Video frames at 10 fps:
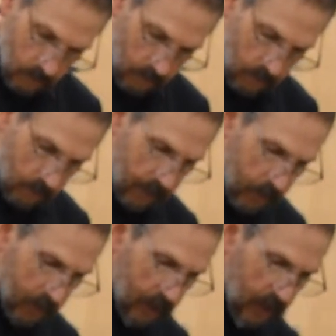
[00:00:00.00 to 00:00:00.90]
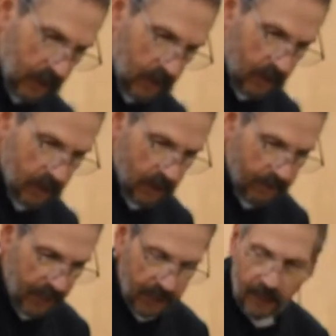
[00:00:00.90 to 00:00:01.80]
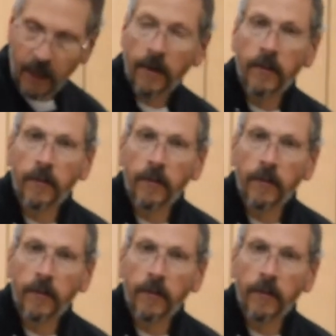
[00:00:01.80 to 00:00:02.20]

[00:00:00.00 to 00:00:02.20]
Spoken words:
when we put these into the pan,